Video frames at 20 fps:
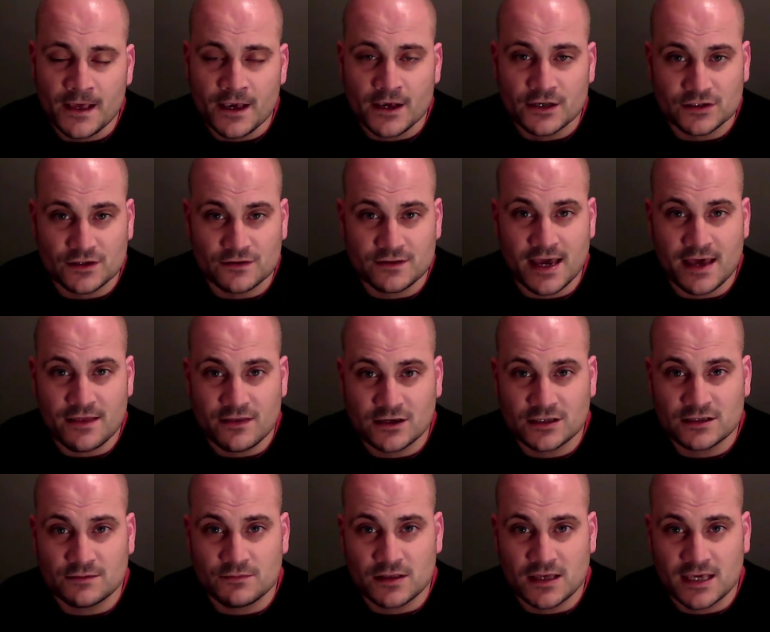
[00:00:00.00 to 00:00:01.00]
So they're
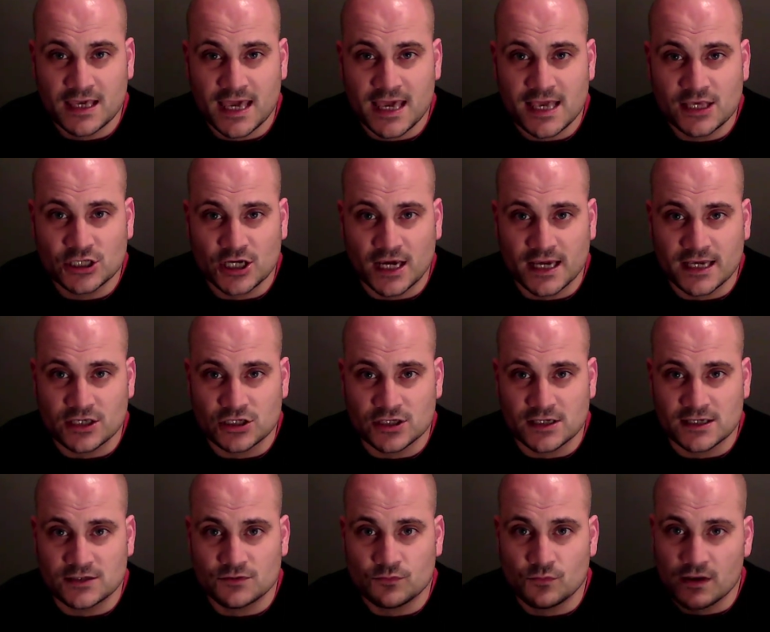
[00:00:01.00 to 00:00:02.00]
some of the key changes.